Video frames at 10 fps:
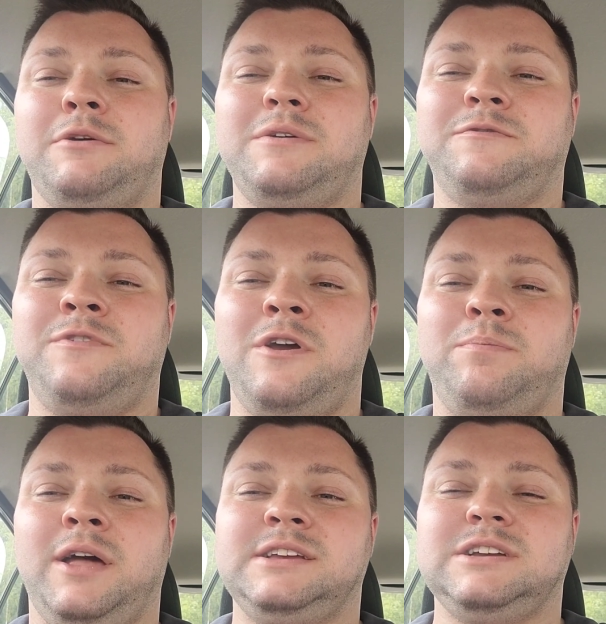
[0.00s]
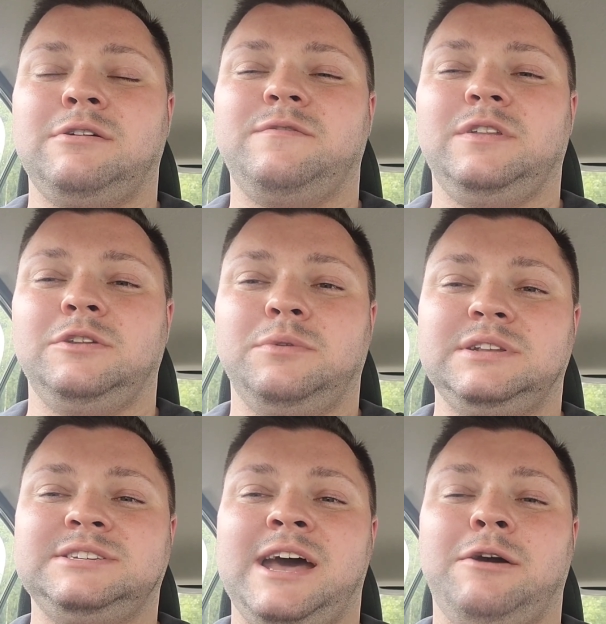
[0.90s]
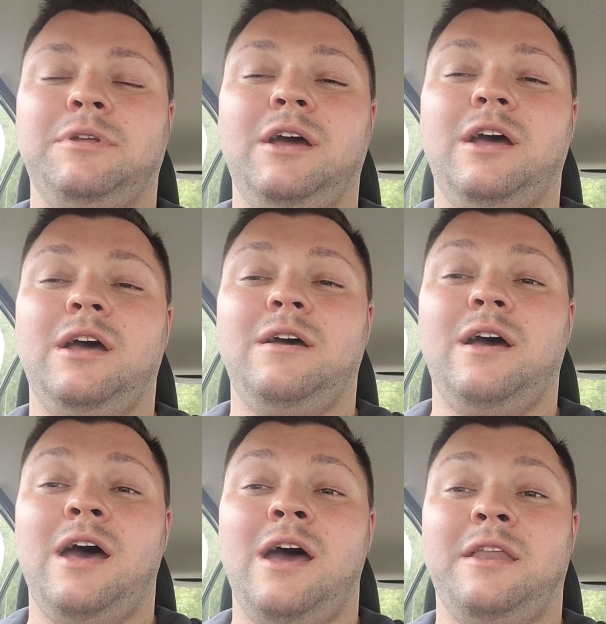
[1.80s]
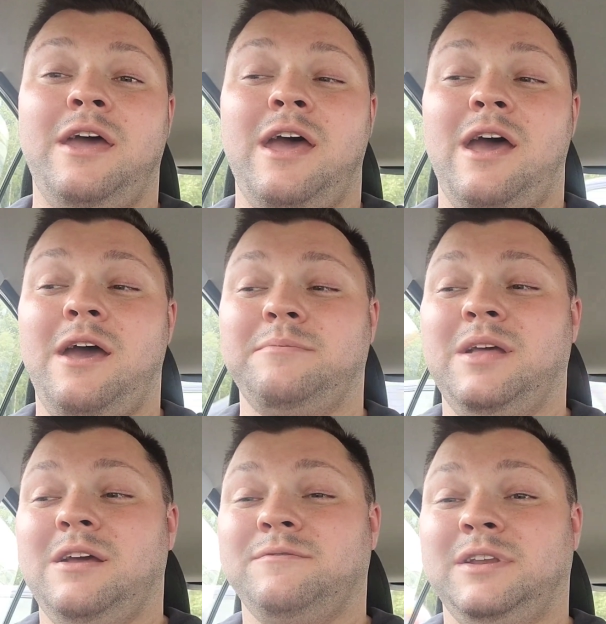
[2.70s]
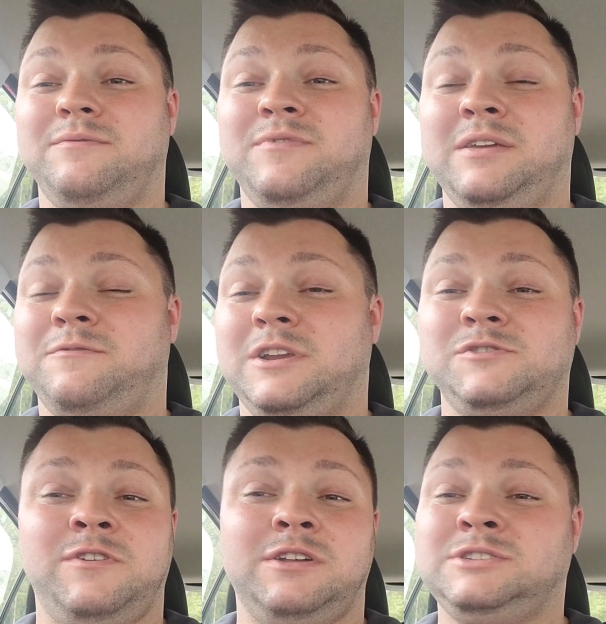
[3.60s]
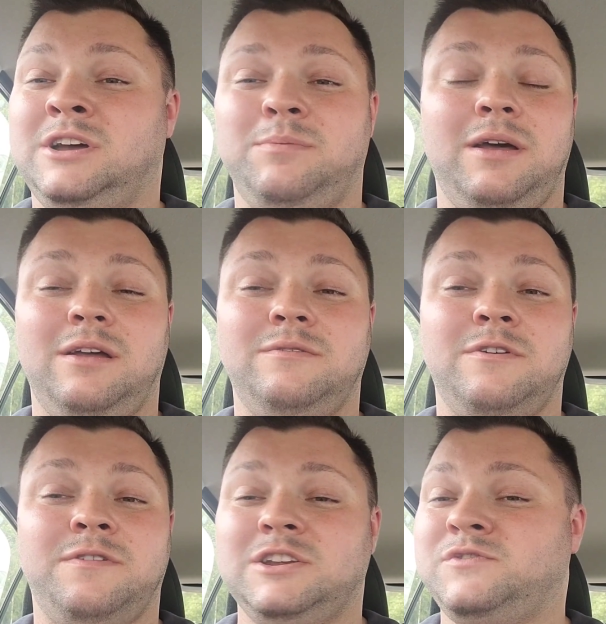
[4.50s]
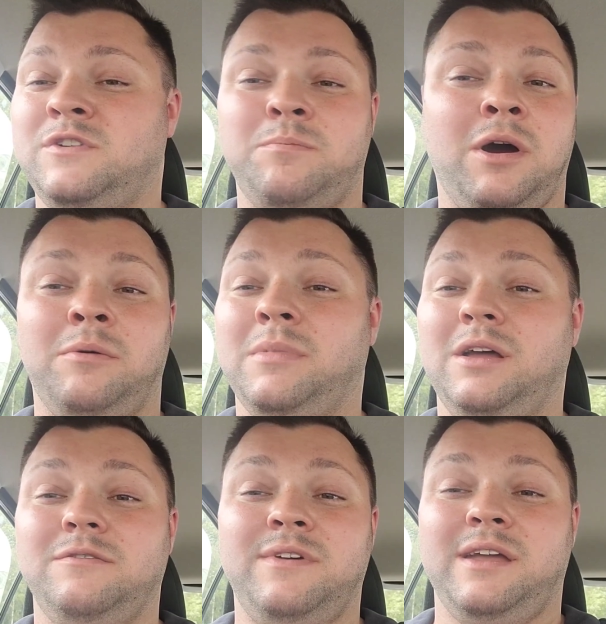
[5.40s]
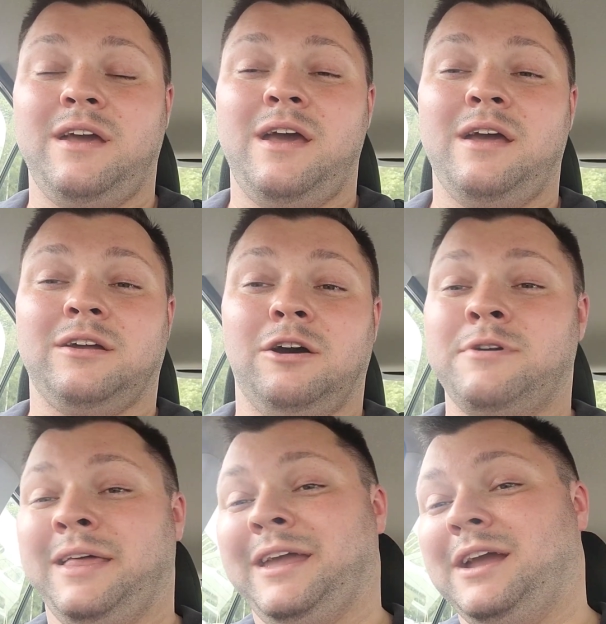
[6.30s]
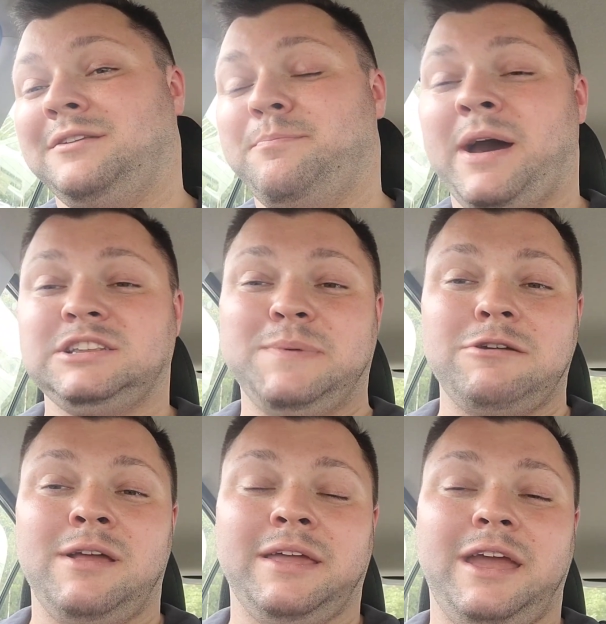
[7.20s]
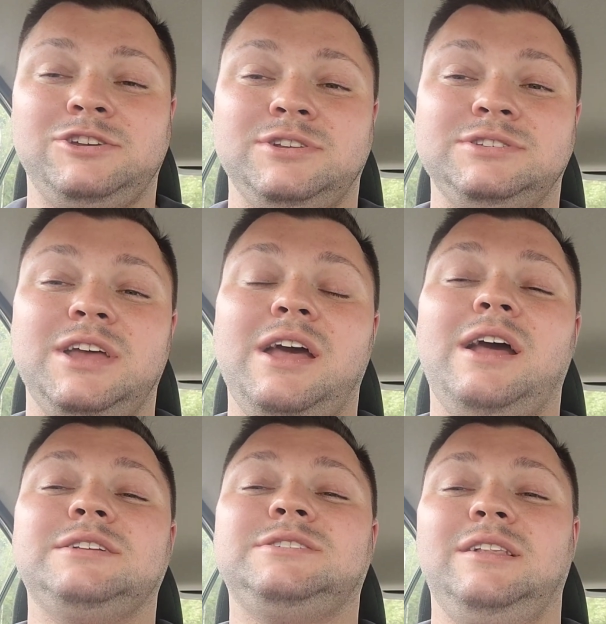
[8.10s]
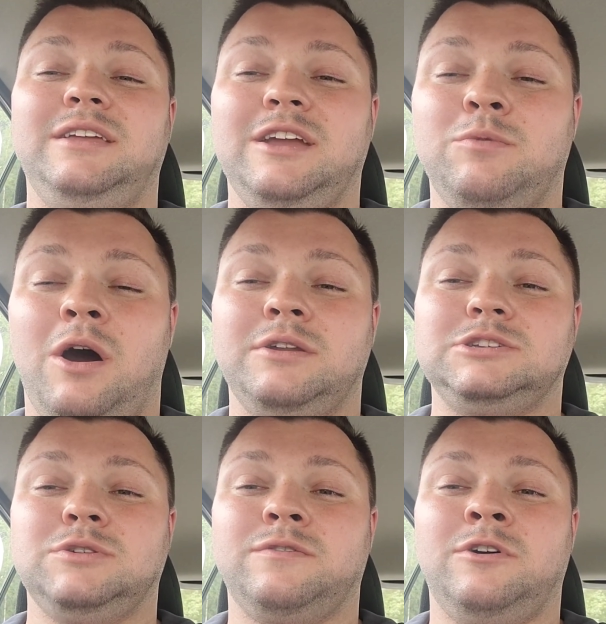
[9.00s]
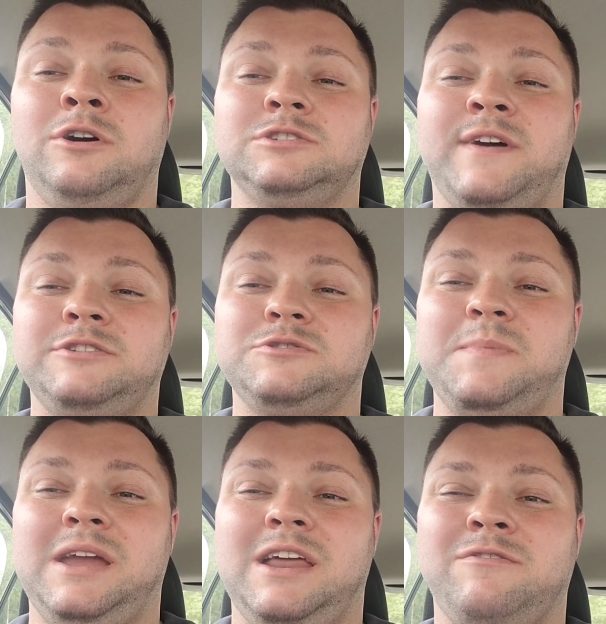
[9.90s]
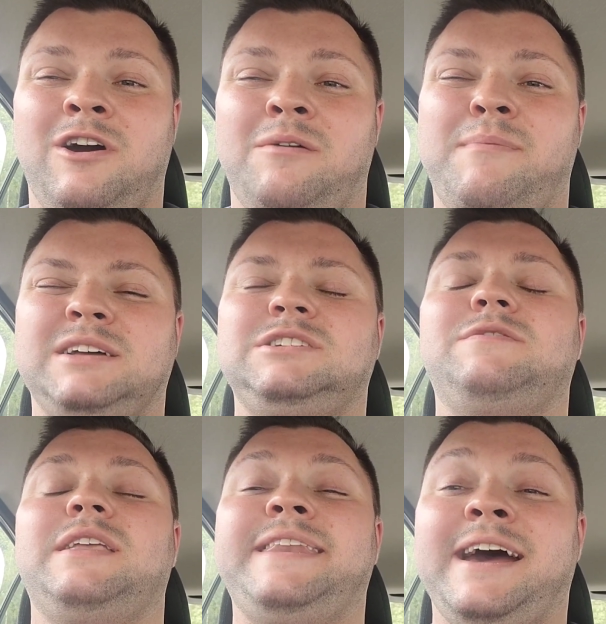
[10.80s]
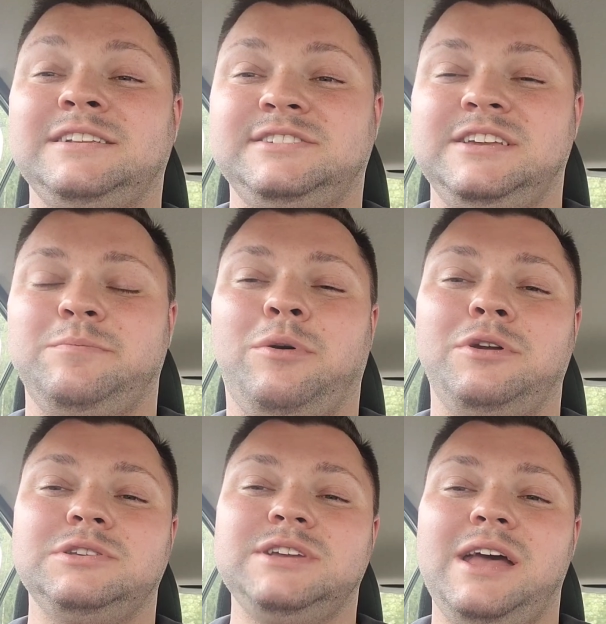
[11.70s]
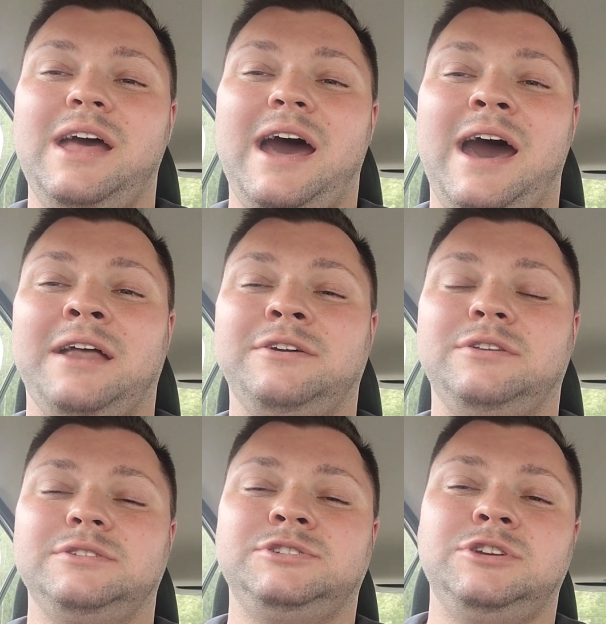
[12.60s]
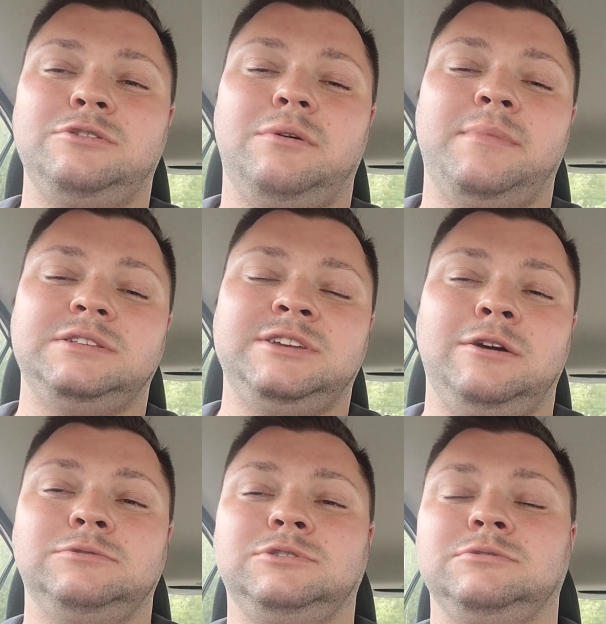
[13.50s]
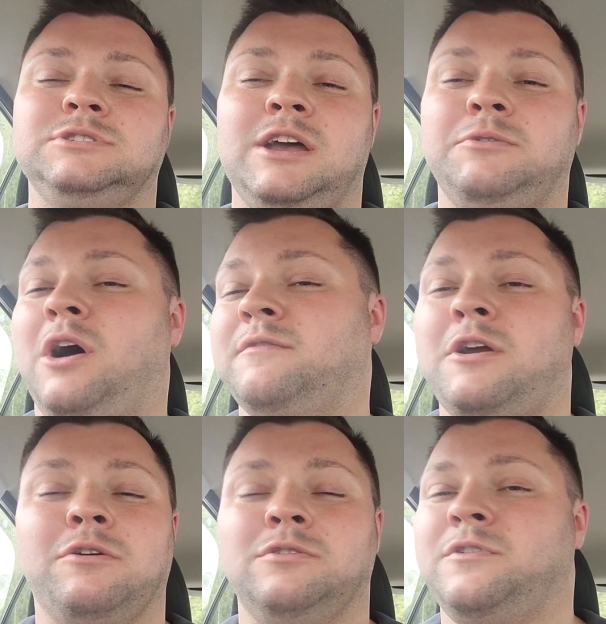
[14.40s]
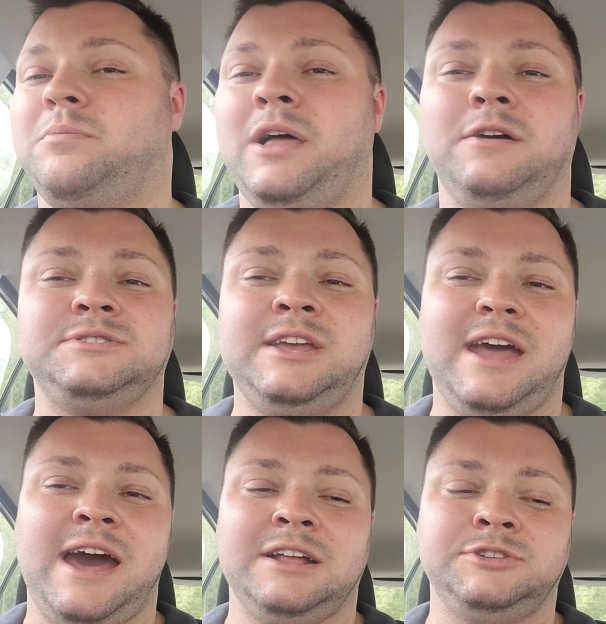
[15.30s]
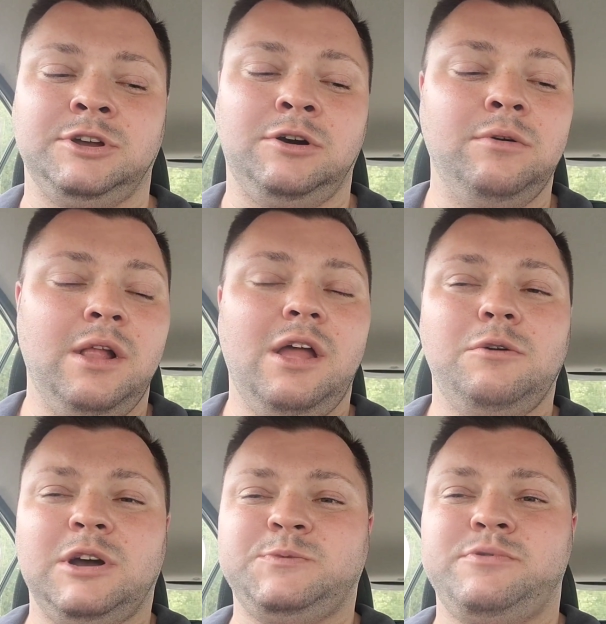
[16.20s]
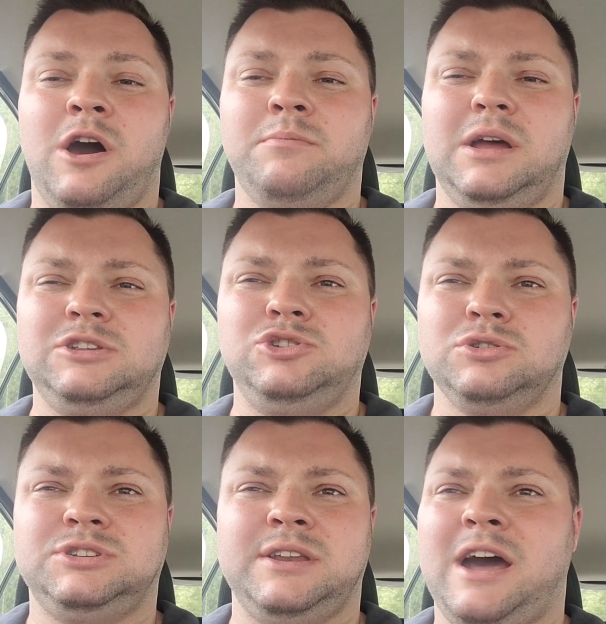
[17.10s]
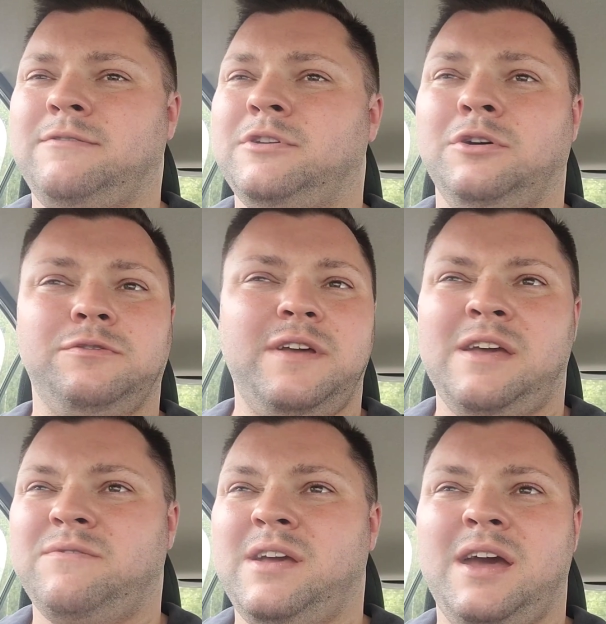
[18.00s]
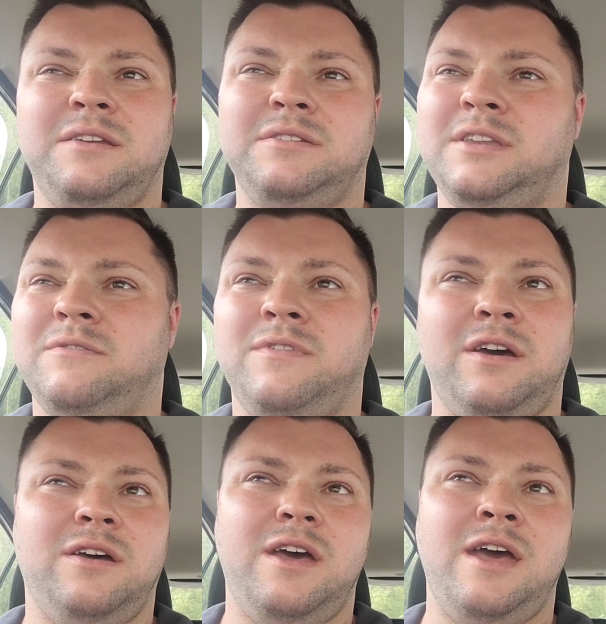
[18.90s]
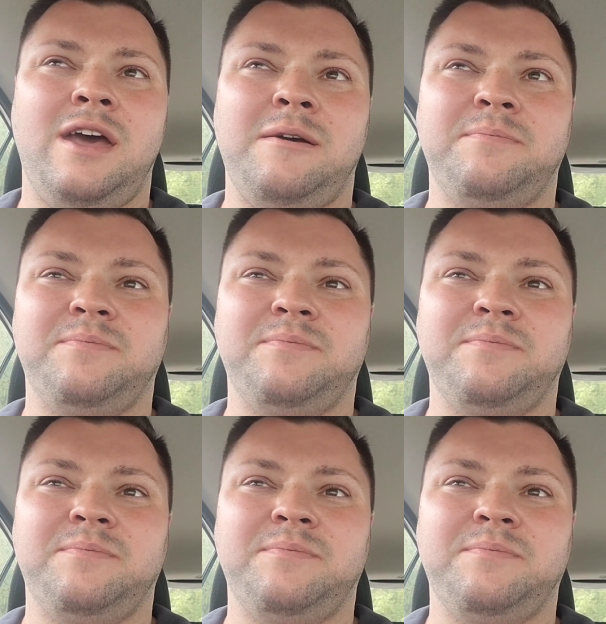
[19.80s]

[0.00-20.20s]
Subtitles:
In 3rd place, I went for Luton Town, and they didn't finish 3rd top, they finished 3rd bottom. They got relegated, back-to-back relegations to League One, so of course that does mean I've got a massive 19 points added to my total, so not very good for playoffs here at all. West Brom just didn't have enough in the end, did they?